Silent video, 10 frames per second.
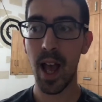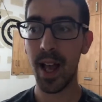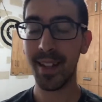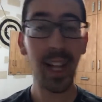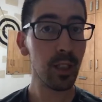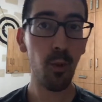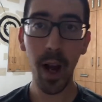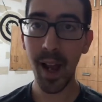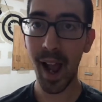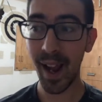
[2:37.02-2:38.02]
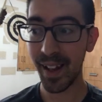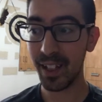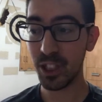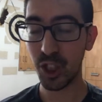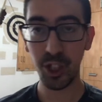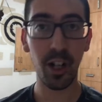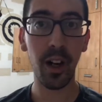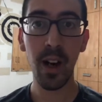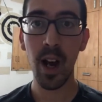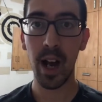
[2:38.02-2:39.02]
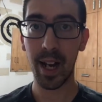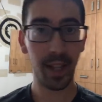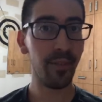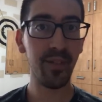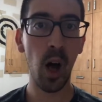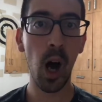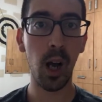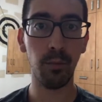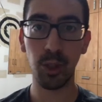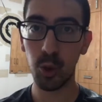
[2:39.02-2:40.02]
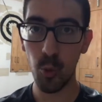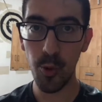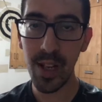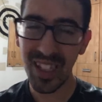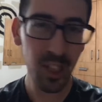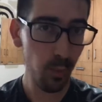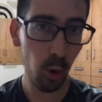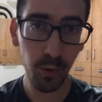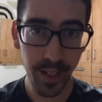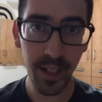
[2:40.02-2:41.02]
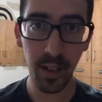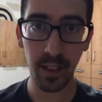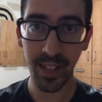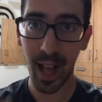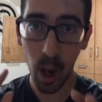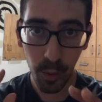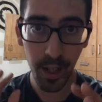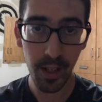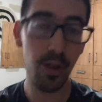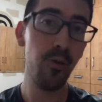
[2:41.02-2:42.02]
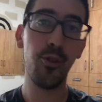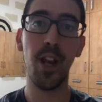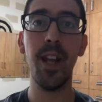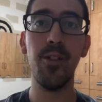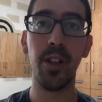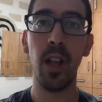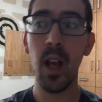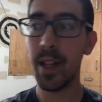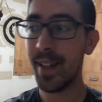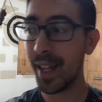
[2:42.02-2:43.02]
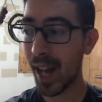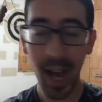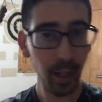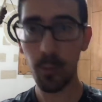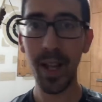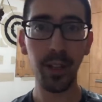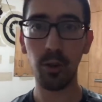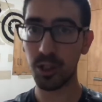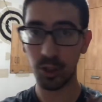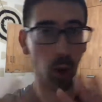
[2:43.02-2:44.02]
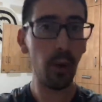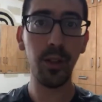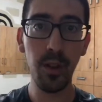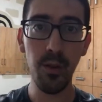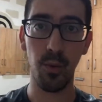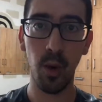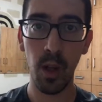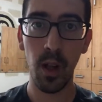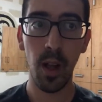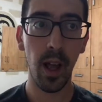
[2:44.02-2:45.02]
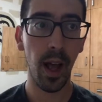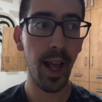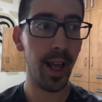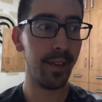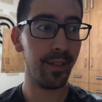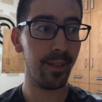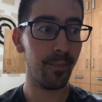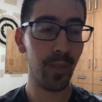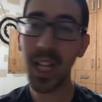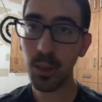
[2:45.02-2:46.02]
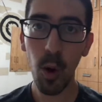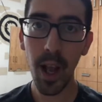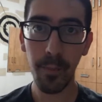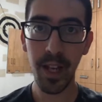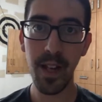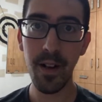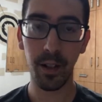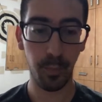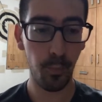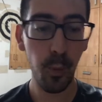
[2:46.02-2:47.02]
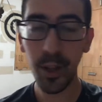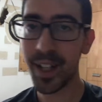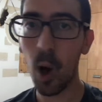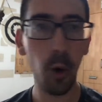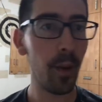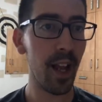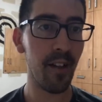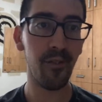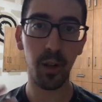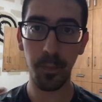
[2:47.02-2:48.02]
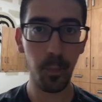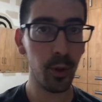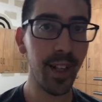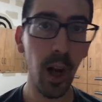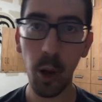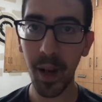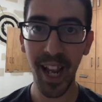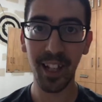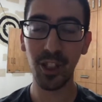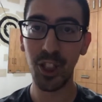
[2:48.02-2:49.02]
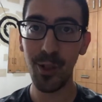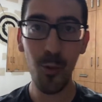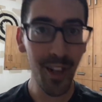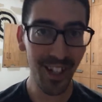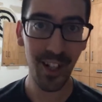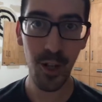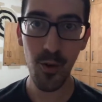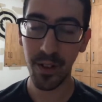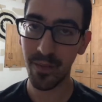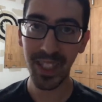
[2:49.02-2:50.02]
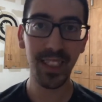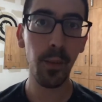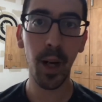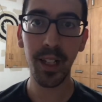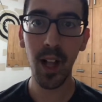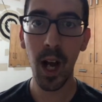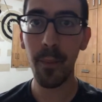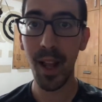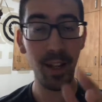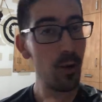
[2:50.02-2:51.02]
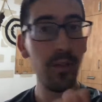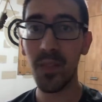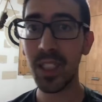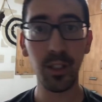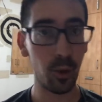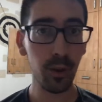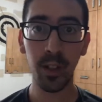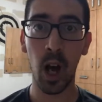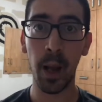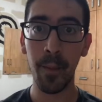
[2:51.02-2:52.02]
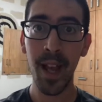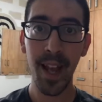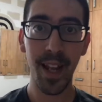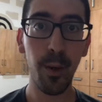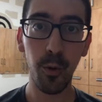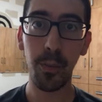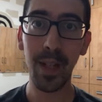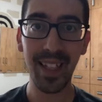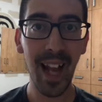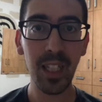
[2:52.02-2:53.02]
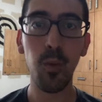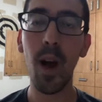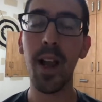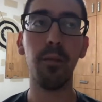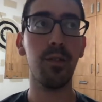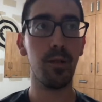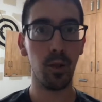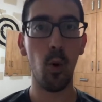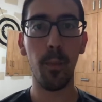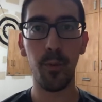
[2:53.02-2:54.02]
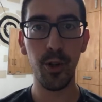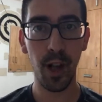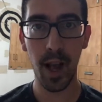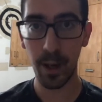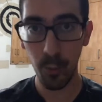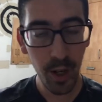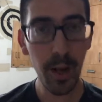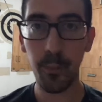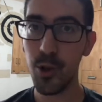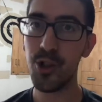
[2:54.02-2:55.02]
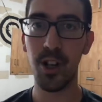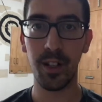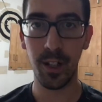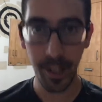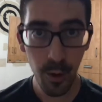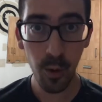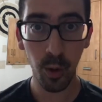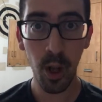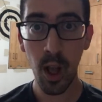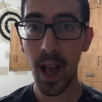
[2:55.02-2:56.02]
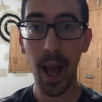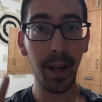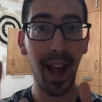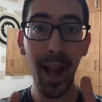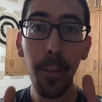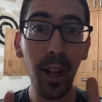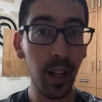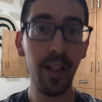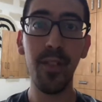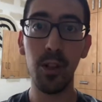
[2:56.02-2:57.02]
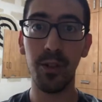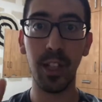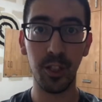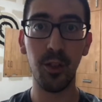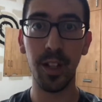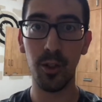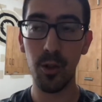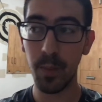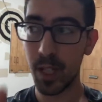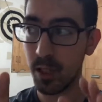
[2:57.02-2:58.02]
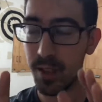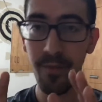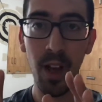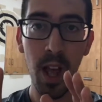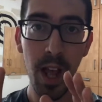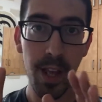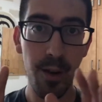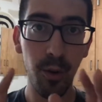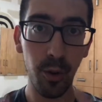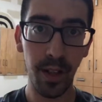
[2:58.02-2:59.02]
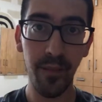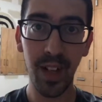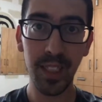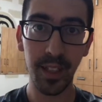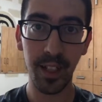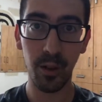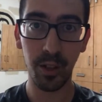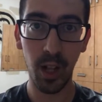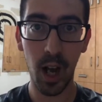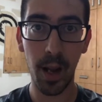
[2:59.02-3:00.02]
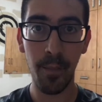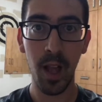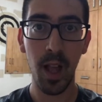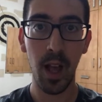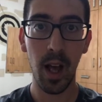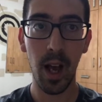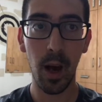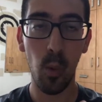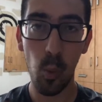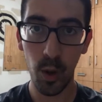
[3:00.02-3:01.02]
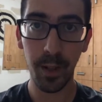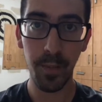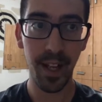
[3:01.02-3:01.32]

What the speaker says: And that's why I share a lot of times to really small details how can you change it that other mentors don't do. And that's why I'm here, putting all my effort, putting all my energy with you, investing my time, and you invest your time here with me. That's why I'm so I really appreciate you, and I believe in you that you can do it, because if you're investing your time with me